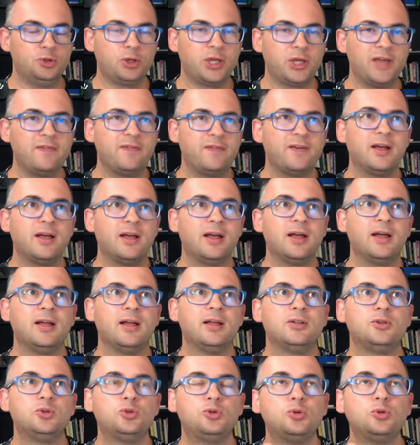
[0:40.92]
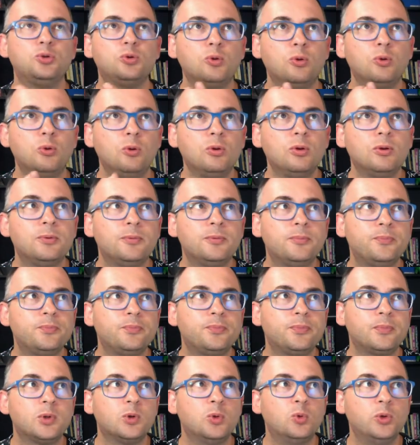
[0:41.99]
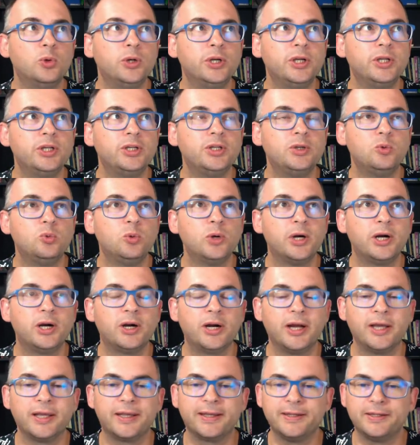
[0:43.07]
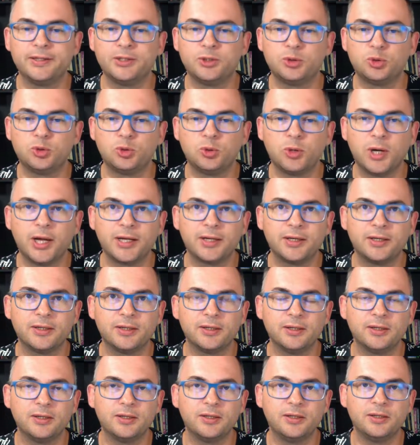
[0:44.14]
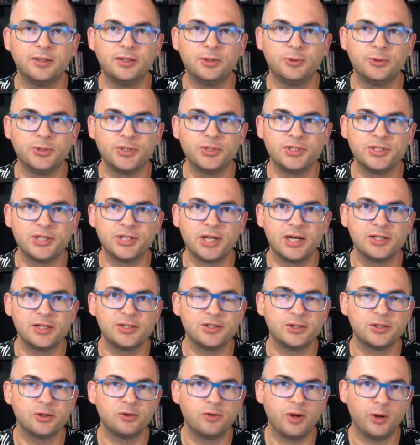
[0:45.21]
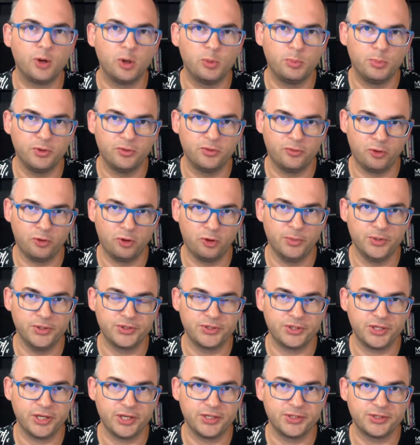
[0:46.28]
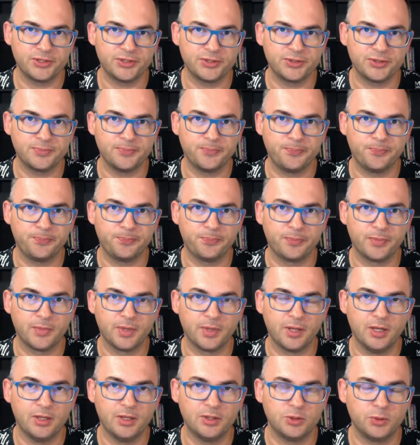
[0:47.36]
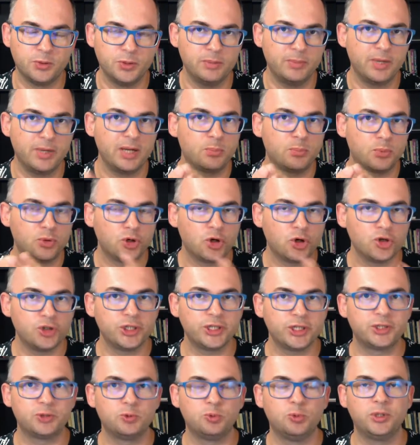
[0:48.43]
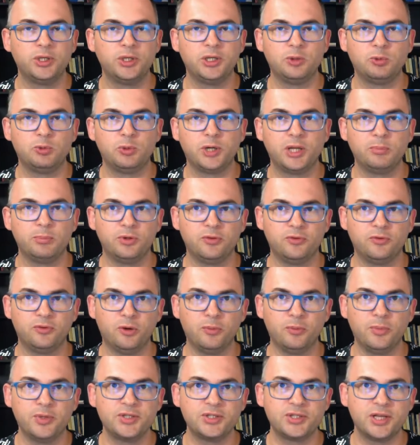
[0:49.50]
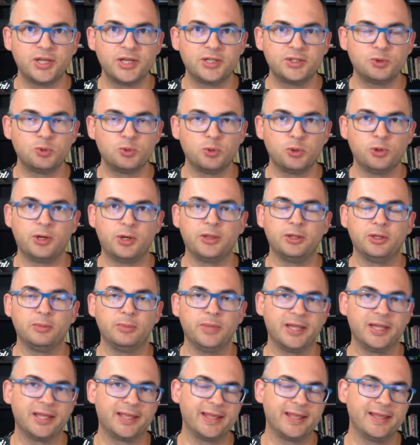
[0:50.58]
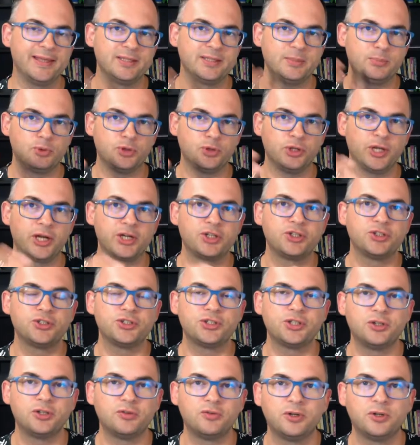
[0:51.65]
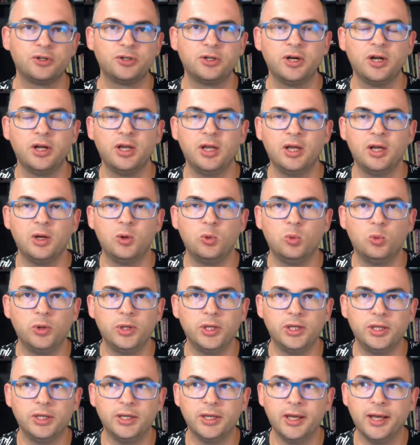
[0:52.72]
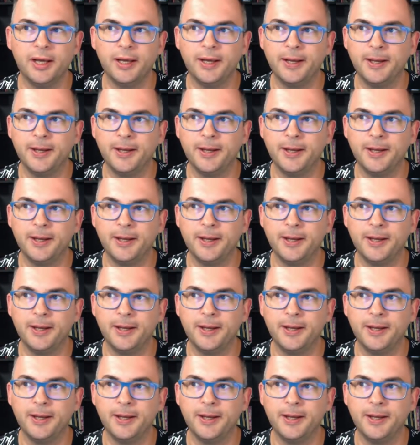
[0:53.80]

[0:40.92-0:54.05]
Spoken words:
have a tool where I can track the results of our performance tests. So in my project, we run performance tests. We run them against the production server. We